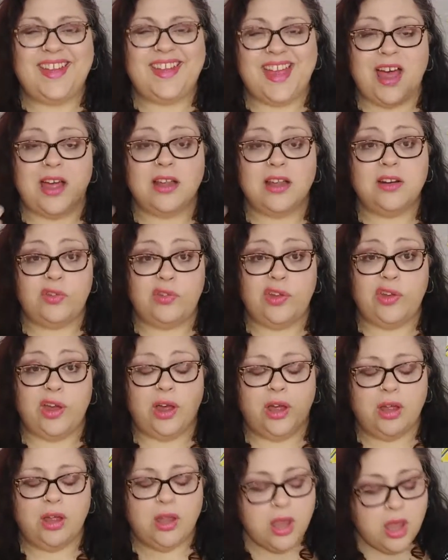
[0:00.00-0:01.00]
yeah,
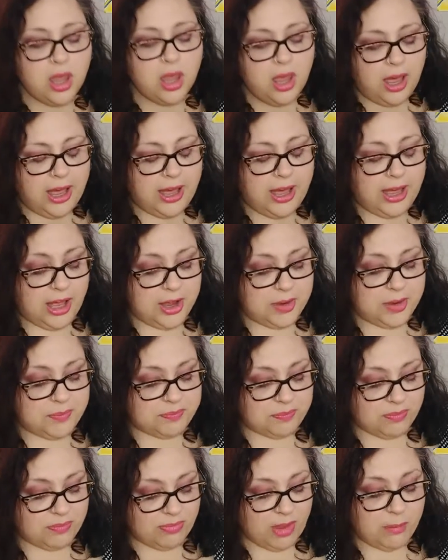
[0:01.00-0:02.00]
duh.
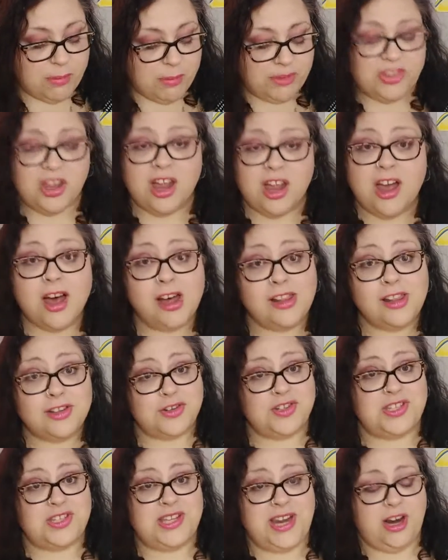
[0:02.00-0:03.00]
Um, but the
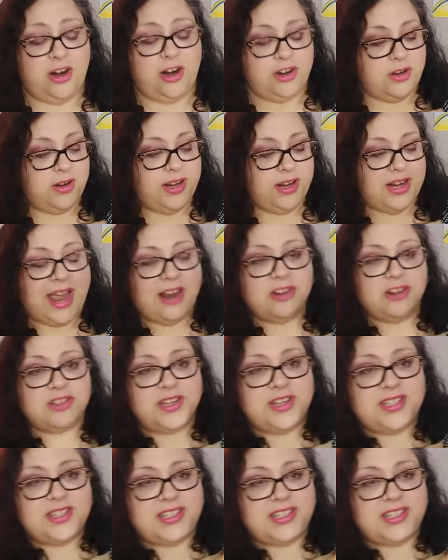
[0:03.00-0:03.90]
colors here, you can actually